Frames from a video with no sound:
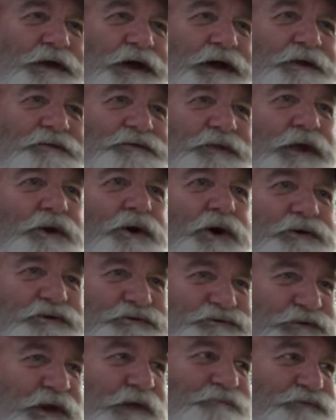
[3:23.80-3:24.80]
then I
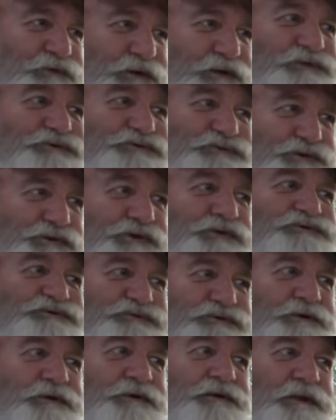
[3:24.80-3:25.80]
discovered
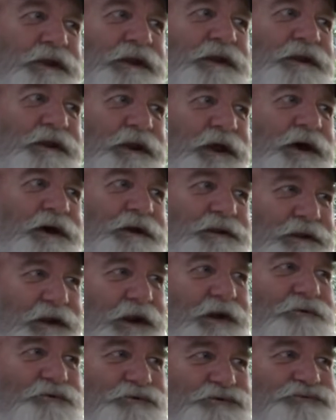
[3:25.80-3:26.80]
inserts, and then you
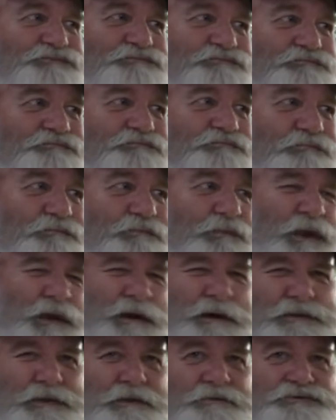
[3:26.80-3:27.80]
know, it was
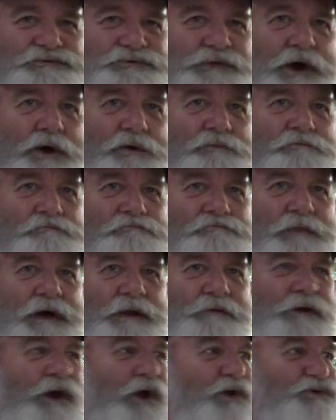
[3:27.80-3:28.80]
I think it was the old
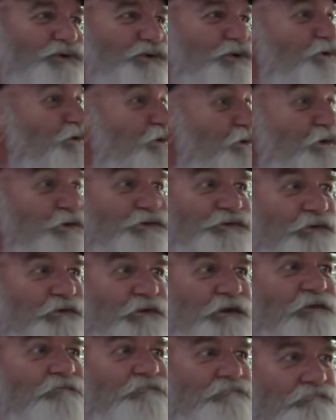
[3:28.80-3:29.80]
Munro GTs. I
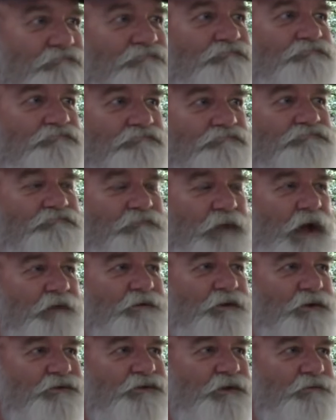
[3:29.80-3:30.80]
think
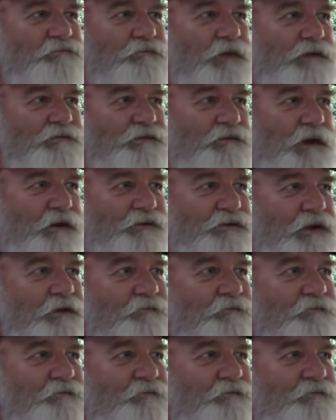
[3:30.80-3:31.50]
maybe back